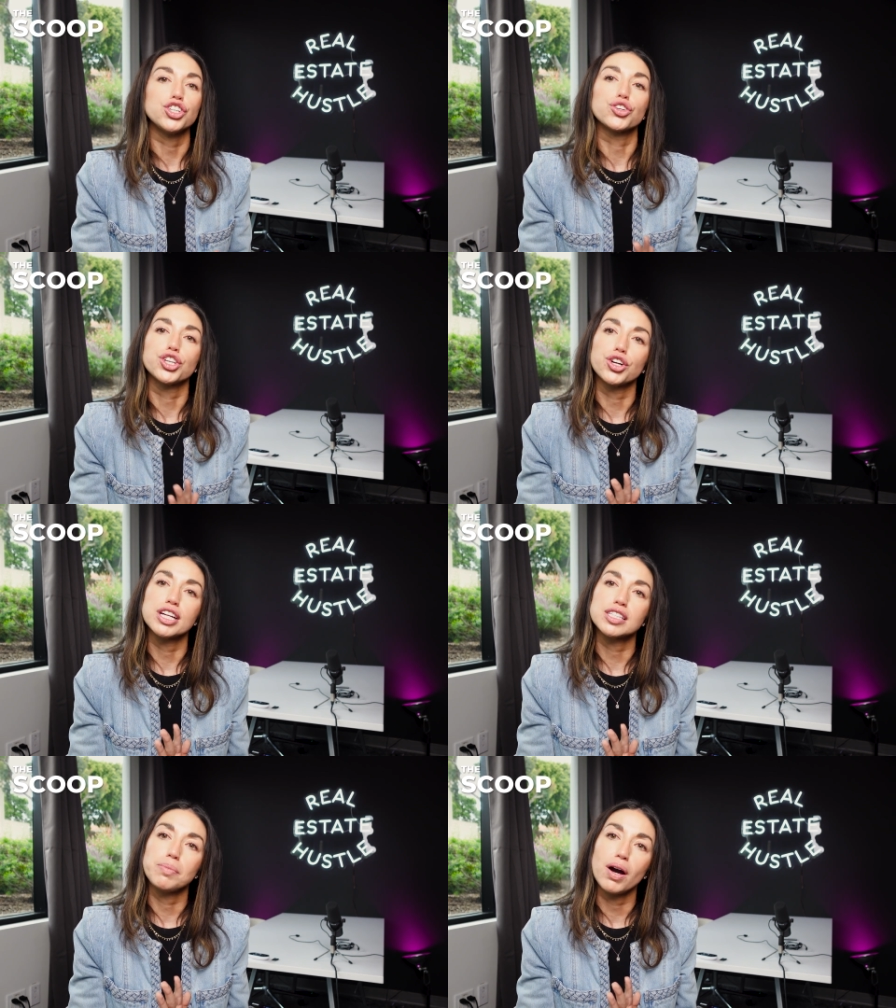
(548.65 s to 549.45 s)
you're
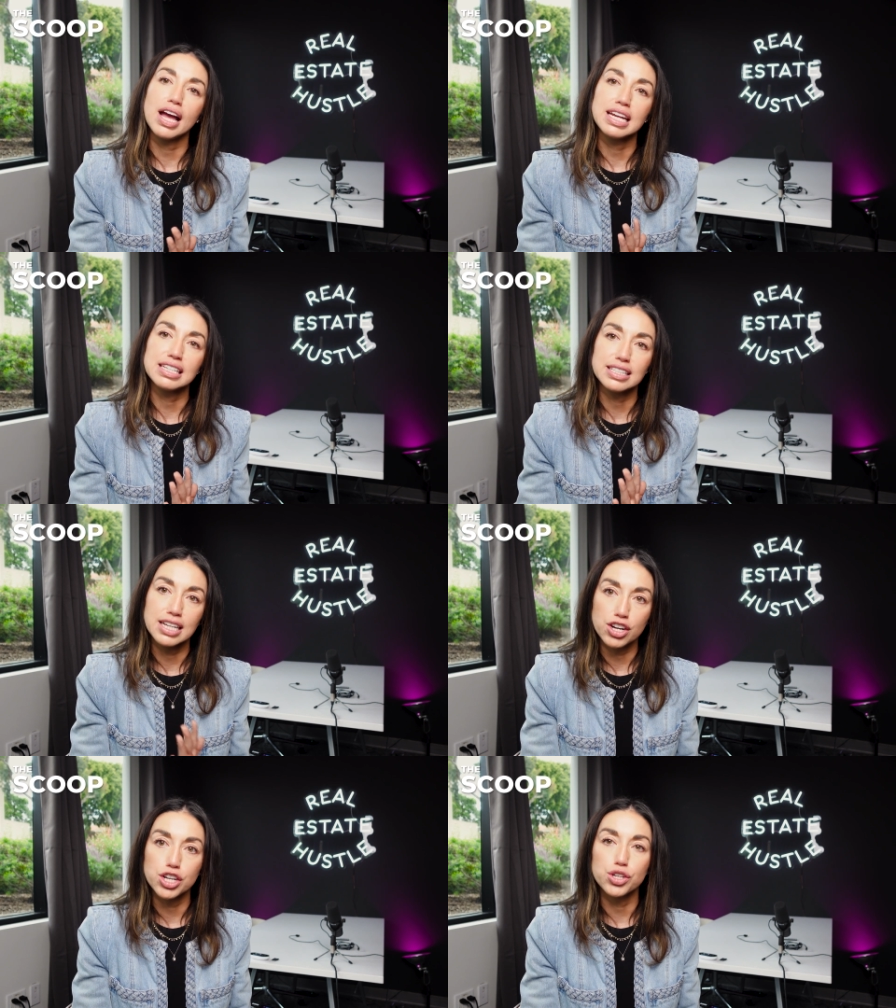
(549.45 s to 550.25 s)
curious about any
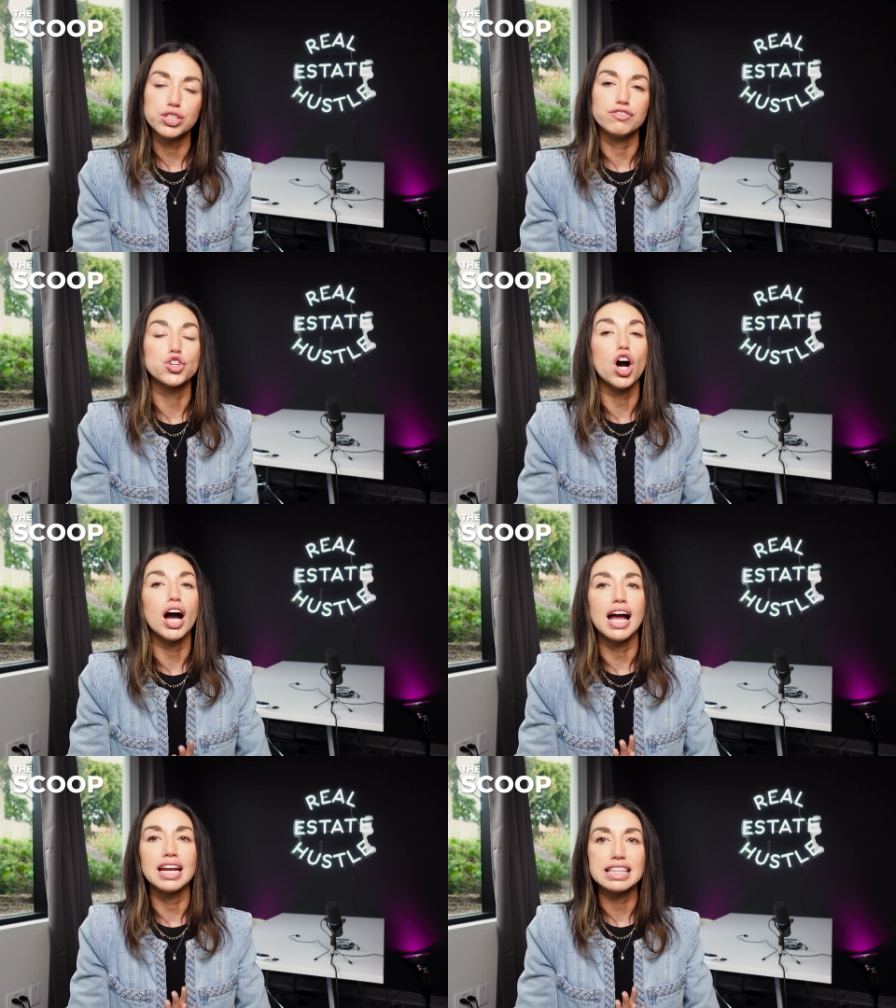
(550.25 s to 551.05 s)
scenarios, if you
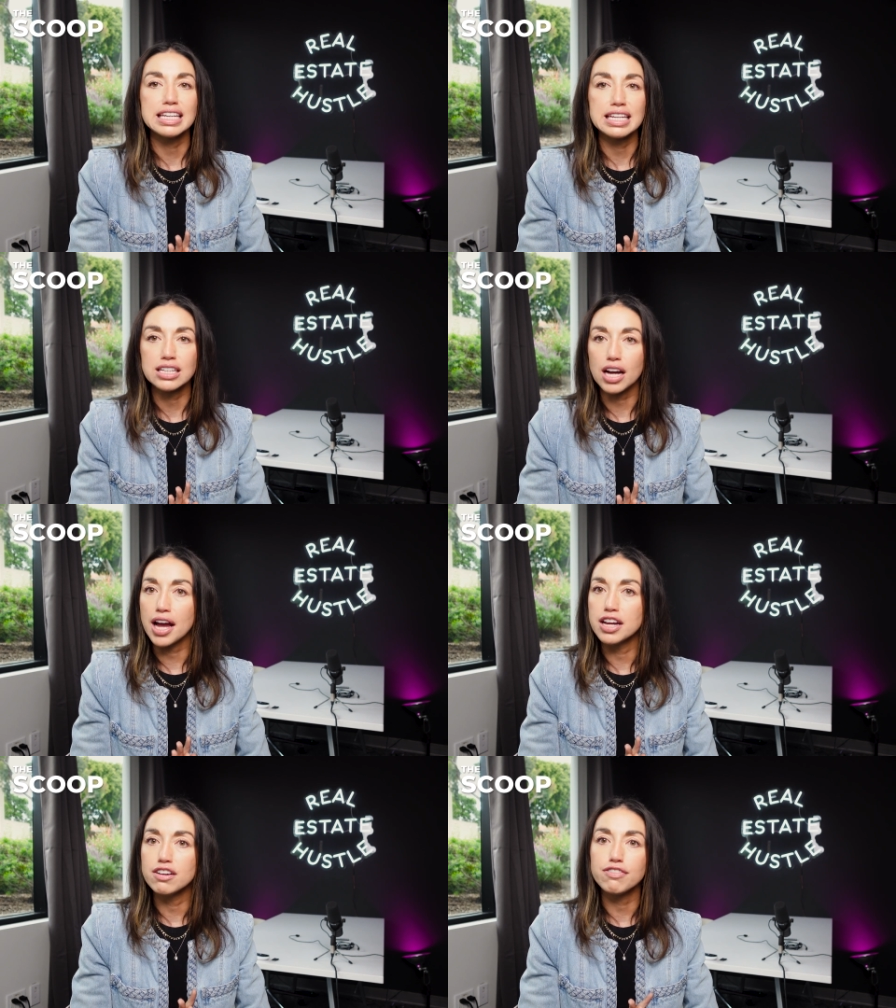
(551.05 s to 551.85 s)
got anything
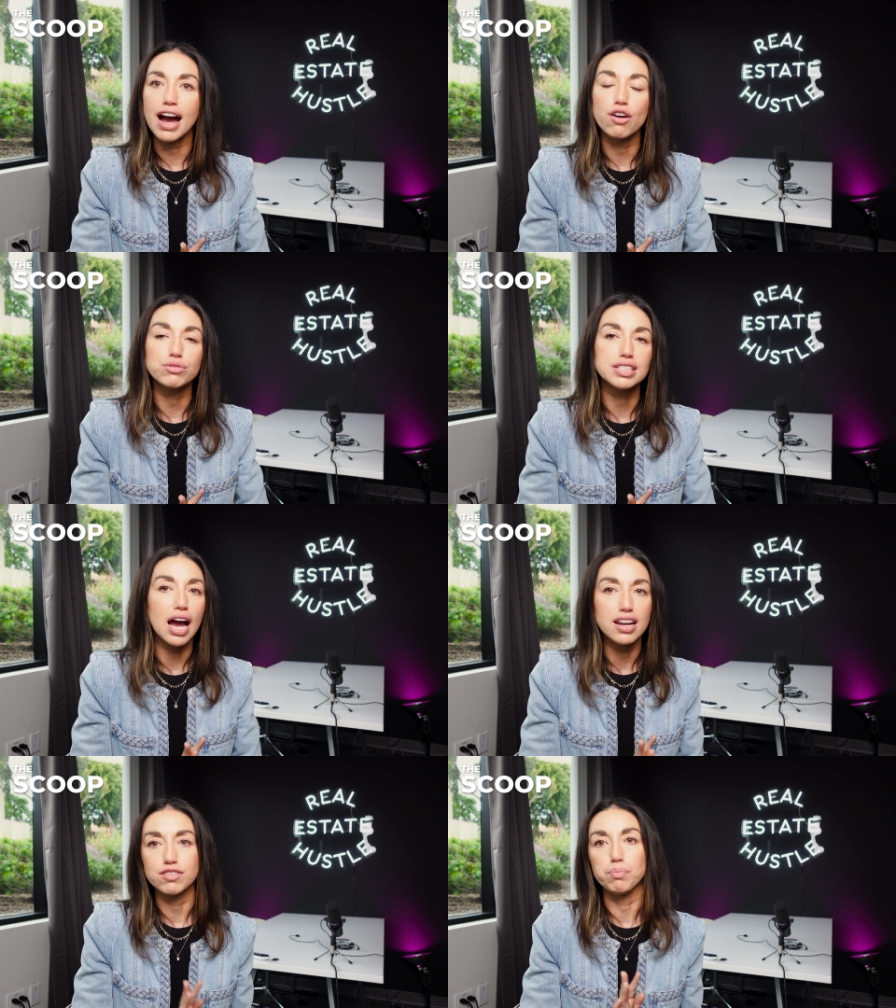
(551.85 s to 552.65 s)
kind of
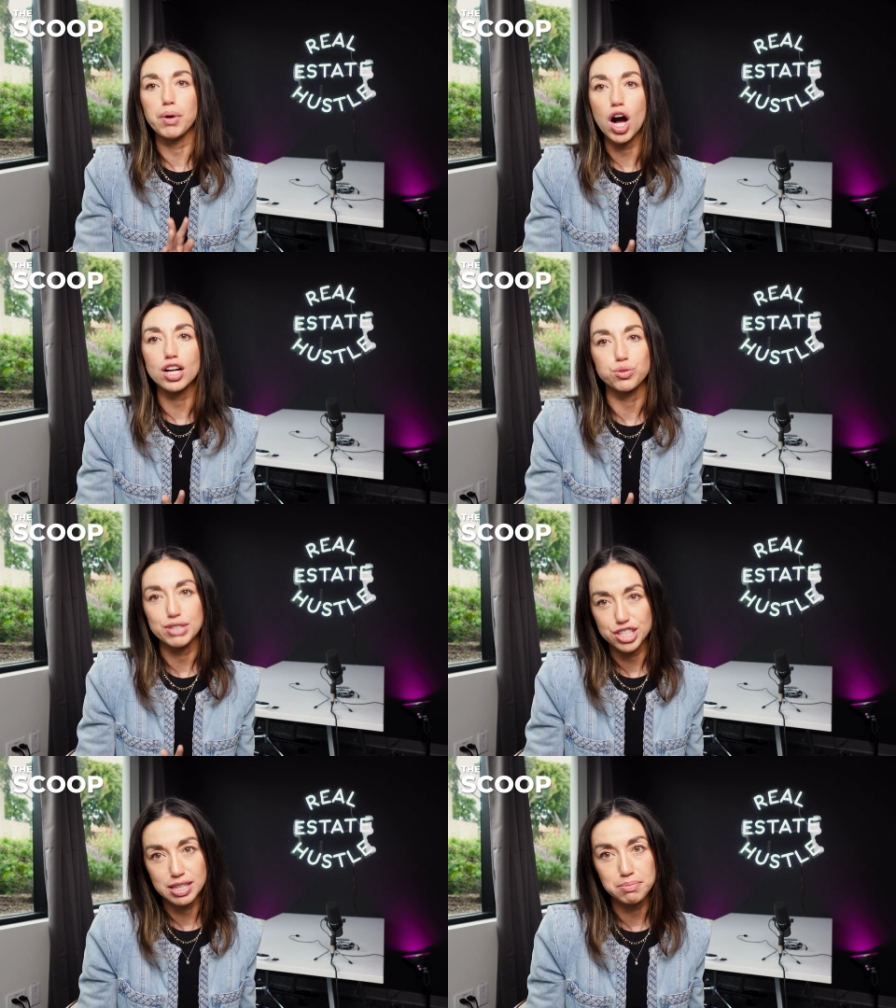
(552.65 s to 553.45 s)
outside of the box,
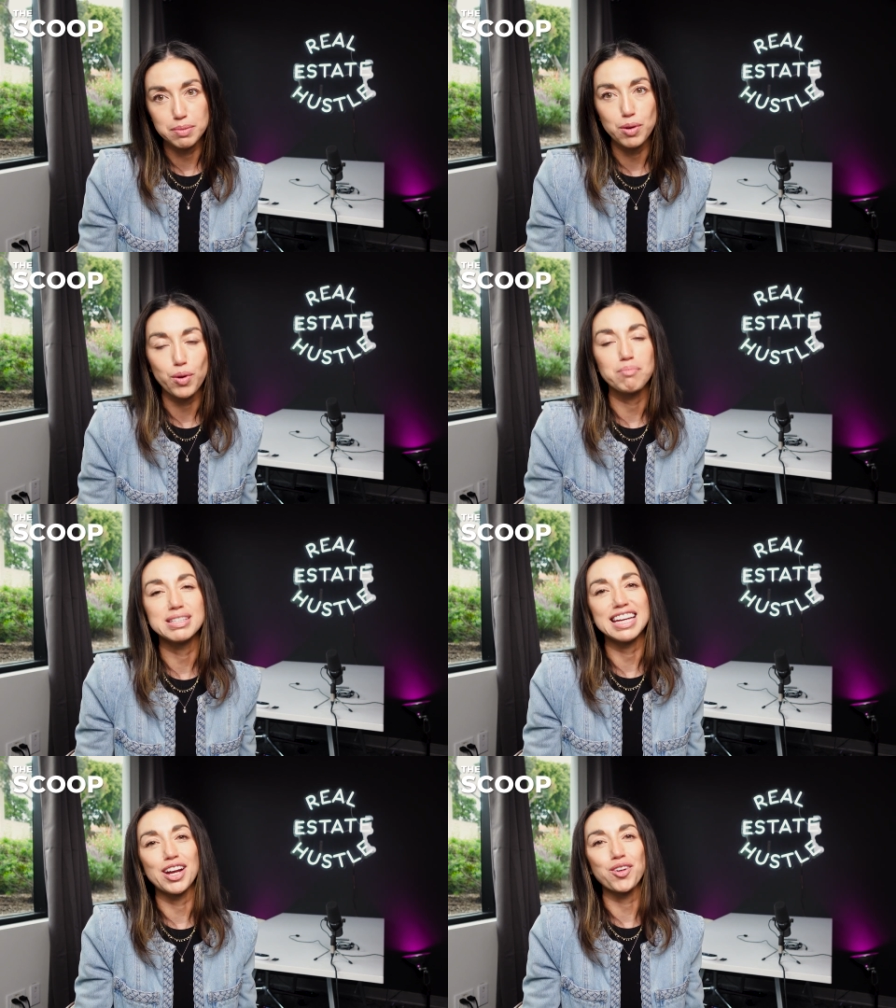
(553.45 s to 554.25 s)
which seems to be what I'm
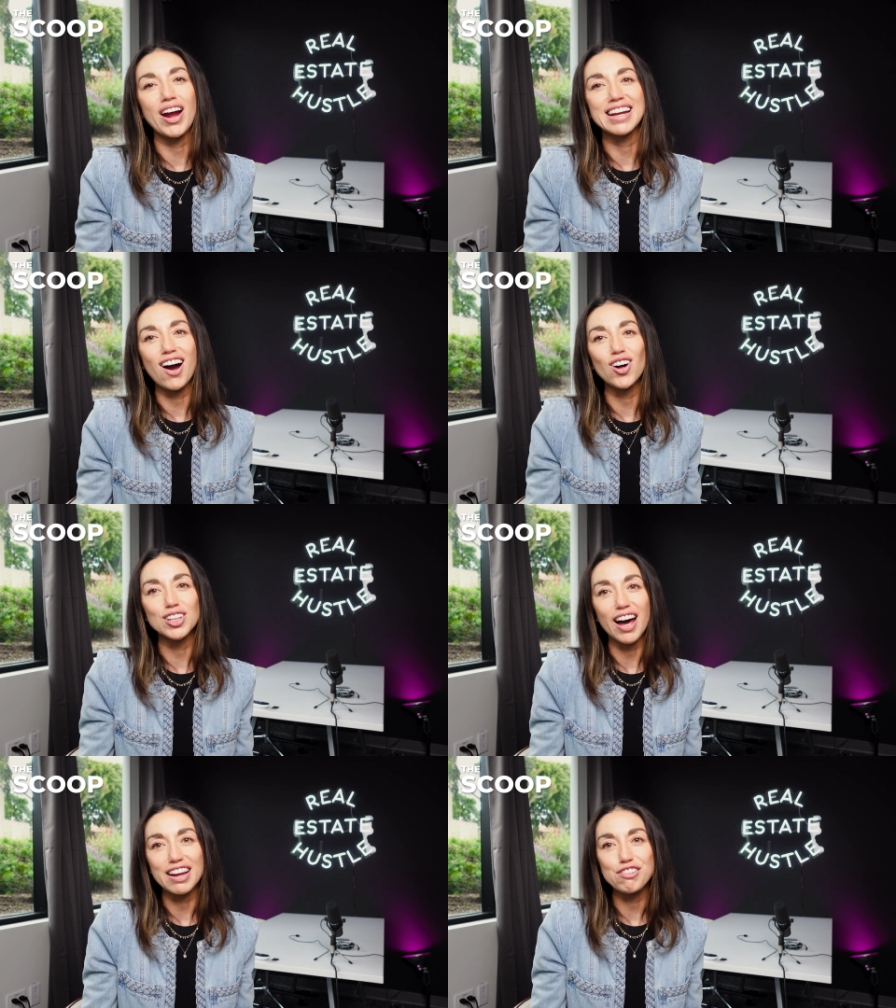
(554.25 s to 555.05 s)
seeing right now, a
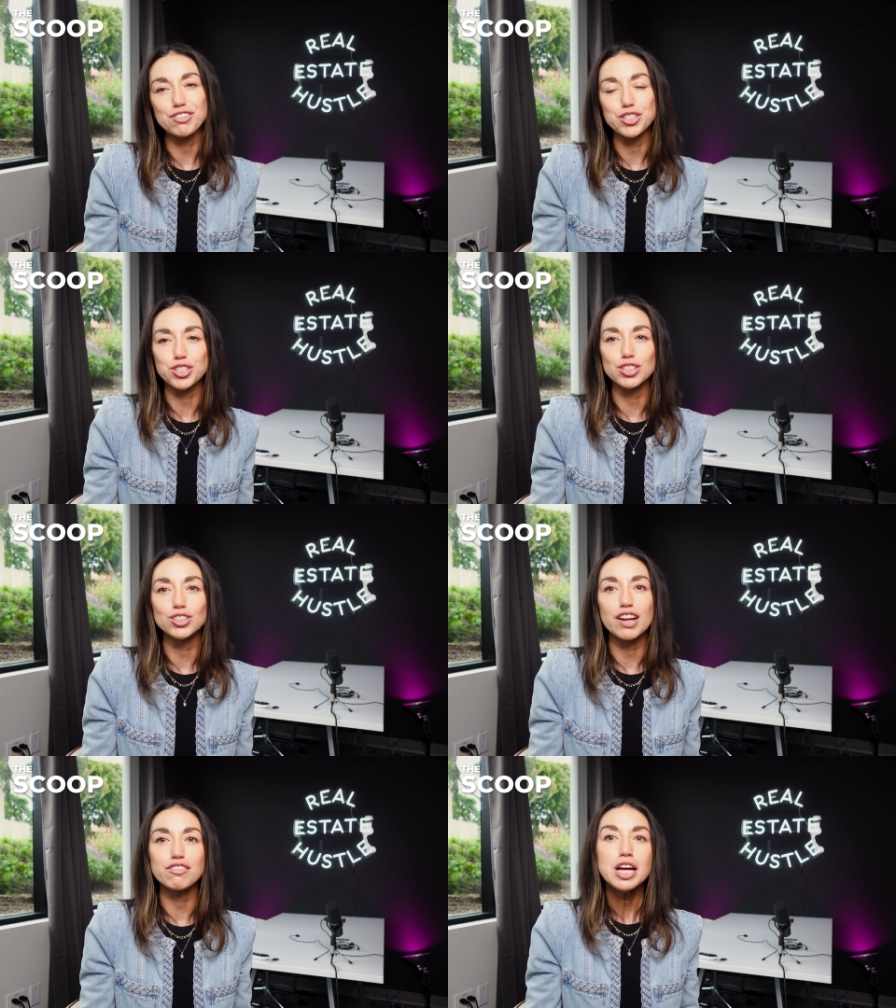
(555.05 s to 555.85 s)
lot of
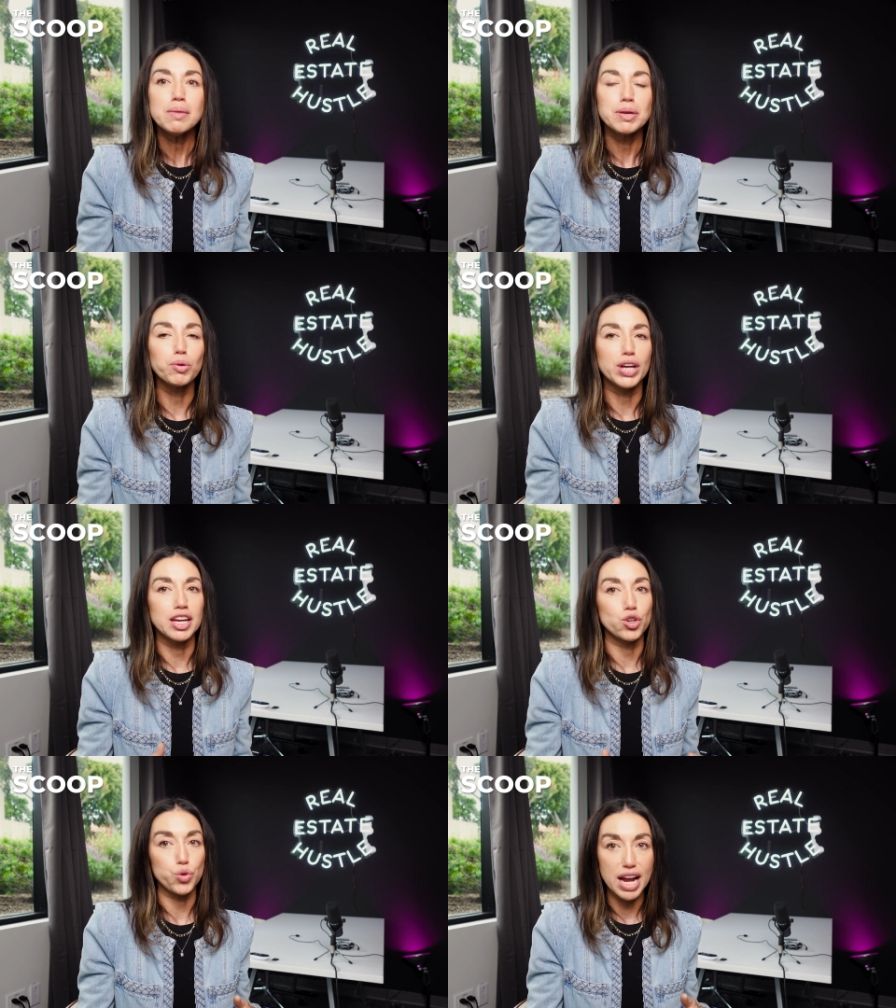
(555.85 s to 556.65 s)
people
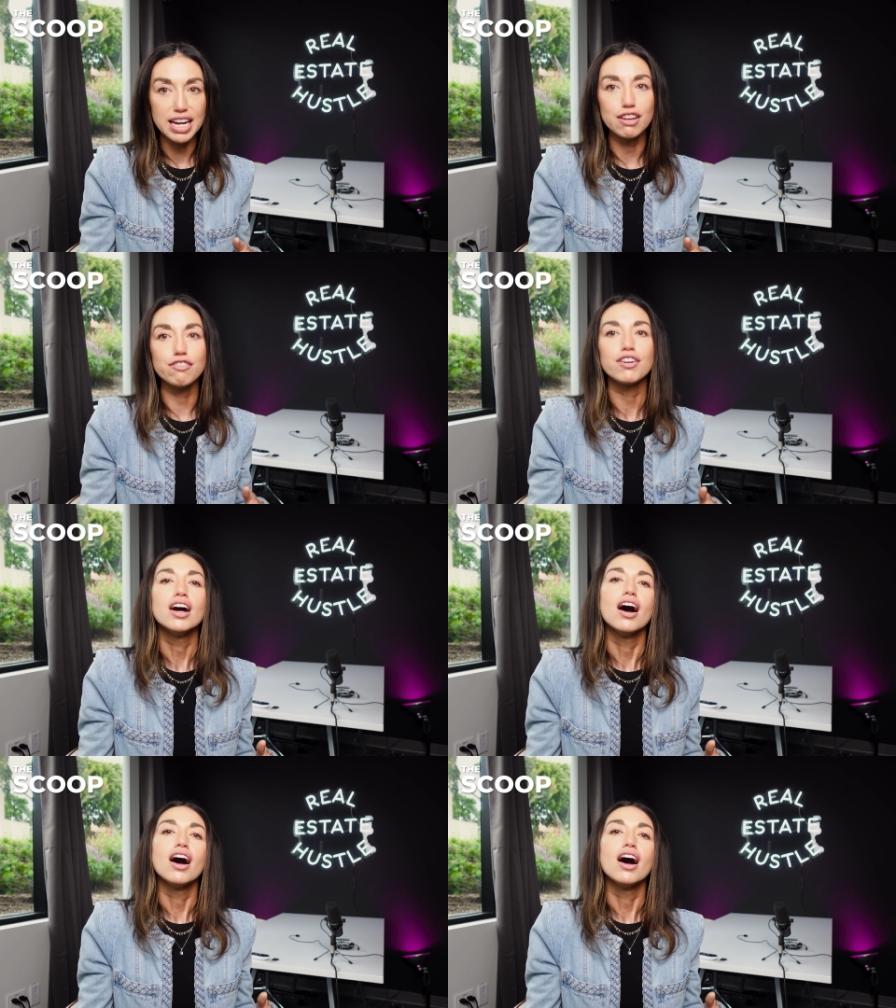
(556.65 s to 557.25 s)
getting creative,